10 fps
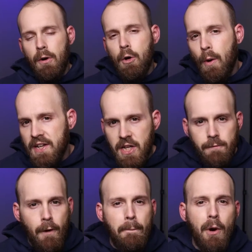real quick,
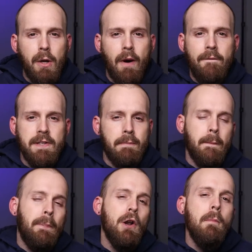just for a point of reference, I'm
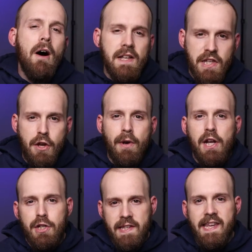going to put them on so you can
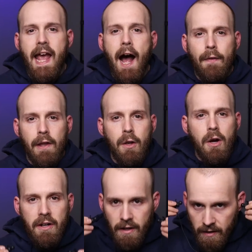actually see how they
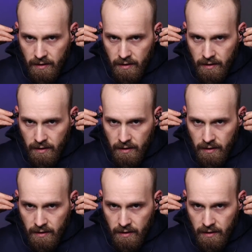look.